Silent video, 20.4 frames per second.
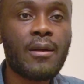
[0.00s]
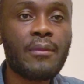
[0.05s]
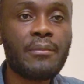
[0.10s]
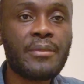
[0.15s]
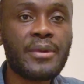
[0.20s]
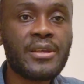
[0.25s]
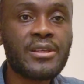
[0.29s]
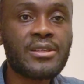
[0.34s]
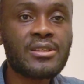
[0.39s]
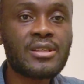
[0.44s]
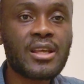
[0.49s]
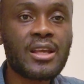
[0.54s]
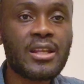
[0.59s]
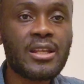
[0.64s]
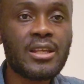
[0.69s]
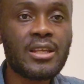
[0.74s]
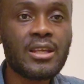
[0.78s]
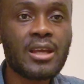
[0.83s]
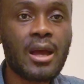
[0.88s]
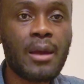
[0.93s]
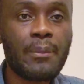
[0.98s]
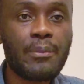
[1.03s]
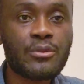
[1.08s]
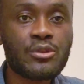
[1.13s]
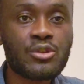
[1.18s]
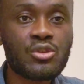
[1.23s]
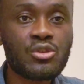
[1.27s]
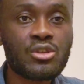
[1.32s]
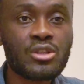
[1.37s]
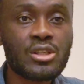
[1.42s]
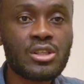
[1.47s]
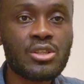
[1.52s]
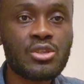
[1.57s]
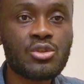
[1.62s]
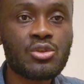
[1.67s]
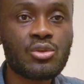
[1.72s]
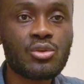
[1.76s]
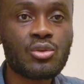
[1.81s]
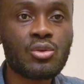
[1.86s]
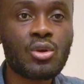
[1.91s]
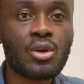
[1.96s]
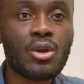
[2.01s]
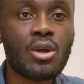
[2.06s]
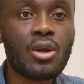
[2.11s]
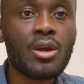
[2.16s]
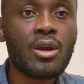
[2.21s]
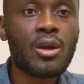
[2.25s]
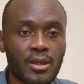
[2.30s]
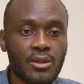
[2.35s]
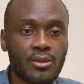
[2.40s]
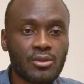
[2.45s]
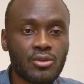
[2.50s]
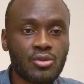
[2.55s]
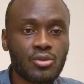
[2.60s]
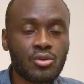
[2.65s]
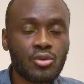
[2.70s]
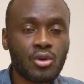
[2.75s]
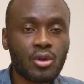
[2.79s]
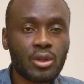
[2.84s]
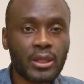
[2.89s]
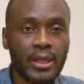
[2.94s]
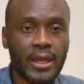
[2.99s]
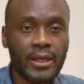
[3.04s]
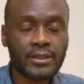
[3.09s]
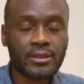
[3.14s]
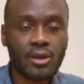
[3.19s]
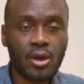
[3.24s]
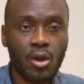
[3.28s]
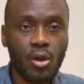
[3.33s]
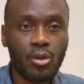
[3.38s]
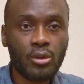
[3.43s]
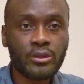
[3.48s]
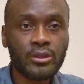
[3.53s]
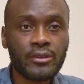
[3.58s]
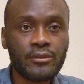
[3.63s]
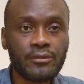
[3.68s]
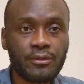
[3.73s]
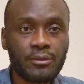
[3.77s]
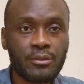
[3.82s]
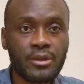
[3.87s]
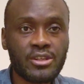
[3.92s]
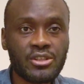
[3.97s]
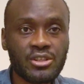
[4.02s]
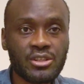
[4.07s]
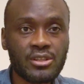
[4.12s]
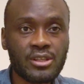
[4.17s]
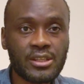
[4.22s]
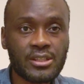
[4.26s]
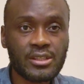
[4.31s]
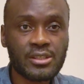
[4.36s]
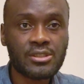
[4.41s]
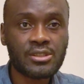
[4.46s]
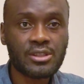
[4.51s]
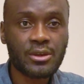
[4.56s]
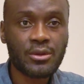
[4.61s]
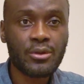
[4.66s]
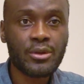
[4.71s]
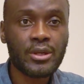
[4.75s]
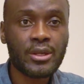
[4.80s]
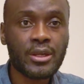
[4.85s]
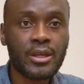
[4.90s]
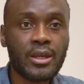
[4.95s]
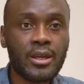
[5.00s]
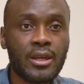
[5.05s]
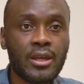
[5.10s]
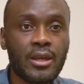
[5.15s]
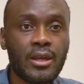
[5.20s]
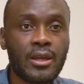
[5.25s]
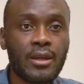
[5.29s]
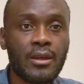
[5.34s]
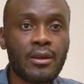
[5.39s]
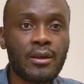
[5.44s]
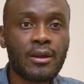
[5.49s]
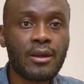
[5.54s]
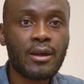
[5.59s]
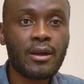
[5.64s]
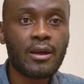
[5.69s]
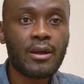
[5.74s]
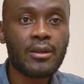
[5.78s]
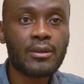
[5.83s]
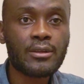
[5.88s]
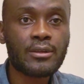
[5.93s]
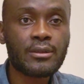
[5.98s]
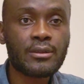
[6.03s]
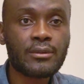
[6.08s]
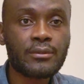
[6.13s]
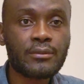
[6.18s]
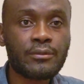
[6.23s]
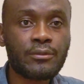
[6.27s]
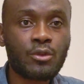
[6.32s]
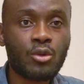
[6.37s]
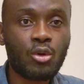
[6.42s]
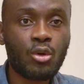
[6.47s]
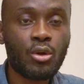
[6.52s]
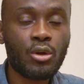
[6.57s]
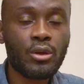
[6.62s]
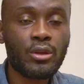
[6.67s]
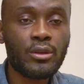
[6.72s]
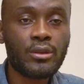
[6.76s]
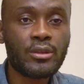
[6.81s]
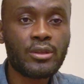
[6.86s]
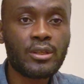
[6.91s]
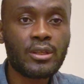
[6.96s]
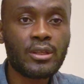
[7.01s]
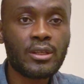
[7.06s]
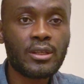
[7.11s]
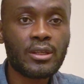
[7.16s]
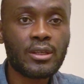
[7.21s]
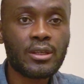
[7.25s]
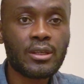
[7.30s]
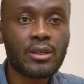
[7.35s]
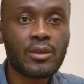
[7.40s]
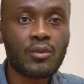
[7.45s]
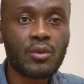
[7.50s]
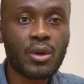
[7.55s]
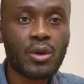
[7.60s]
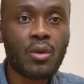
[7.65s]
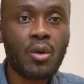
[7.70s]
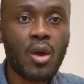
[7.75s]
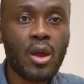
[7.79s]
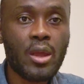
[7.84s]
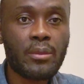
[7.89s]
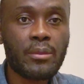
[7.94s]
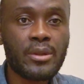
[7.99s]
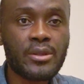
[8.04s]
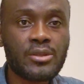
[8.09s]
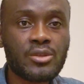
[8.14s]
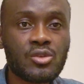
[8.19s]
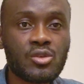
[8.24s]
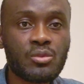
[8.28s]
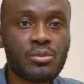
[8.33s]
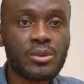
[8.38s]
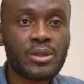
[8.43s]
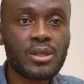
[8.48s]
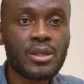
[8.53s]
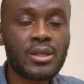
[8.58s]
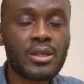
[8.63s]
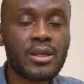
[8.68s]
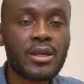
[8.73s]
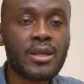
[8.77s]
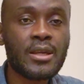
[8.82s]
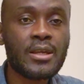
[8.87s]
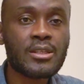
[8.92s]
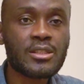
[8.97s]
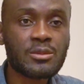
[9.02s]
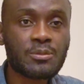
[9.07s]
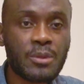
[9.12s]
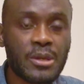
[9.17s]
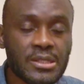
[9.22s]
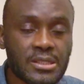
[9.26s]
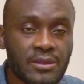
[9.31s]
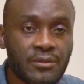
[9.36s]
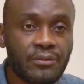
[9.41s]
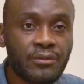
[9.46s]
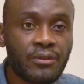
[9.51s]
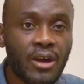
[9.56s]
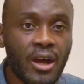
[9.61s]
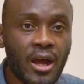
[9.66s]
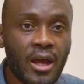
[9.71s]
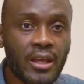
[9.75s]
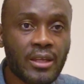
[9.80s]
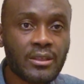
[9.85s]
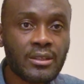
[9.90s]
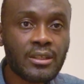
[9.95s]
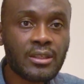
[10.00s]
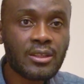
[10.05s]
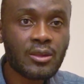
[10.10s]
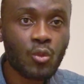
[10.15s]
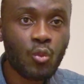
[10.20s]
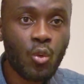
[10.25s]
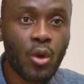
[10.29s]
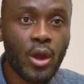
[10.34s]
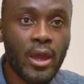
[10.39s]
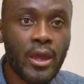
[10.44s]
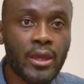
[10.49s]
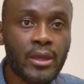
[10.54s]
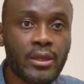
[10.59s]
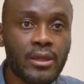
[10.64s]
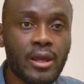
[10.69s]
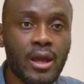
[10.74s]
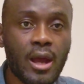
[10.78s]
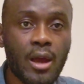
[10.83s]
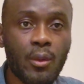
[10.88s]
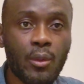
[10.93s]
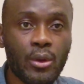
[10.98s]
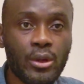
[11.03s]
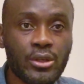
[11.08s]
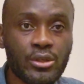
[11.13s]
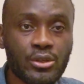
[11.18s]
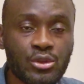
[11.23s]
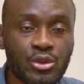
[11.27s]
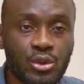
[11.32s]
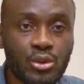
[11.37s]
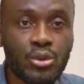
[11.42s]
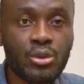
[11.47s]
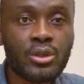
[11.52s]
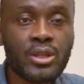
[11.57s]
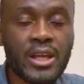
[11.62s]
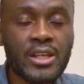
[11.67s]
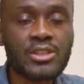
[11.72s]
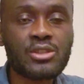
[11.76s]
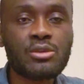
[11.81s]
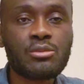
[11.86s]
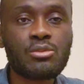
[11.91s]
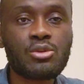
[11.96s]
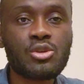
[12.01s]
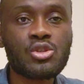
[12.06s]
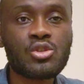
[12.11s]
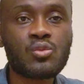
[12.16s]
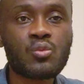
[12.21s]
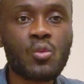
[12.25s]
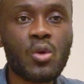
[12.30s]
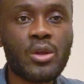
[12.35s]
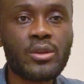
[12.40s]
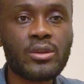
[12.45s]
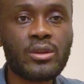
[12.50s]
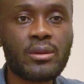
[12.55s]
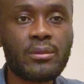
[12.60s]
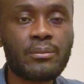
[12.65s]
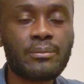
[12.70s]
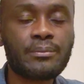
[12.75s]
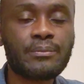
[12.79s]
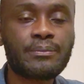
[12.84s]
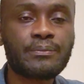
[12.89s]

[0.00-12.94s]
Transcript: miss any opportunity to collect all the information necessary for the requirements to be specified in the way our internal customers want them.